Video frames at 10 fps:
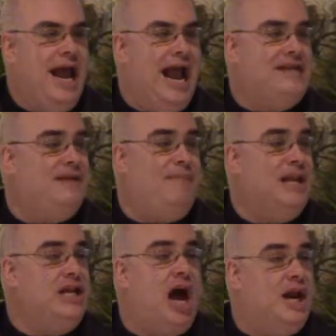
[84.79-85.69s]
hasn't
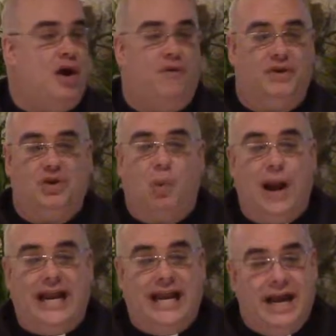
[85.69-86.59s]
been done in over
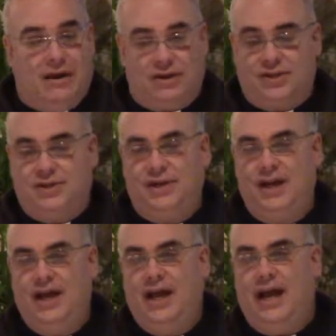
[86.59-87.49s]
20 years
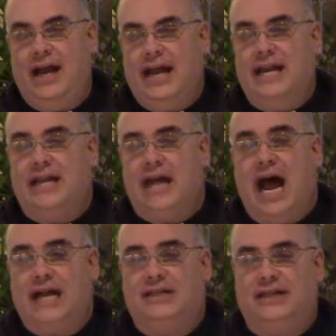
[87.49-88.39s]
uh, in the
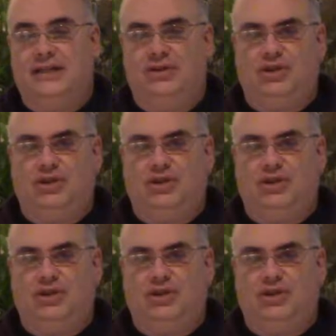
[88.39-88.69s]
diocese.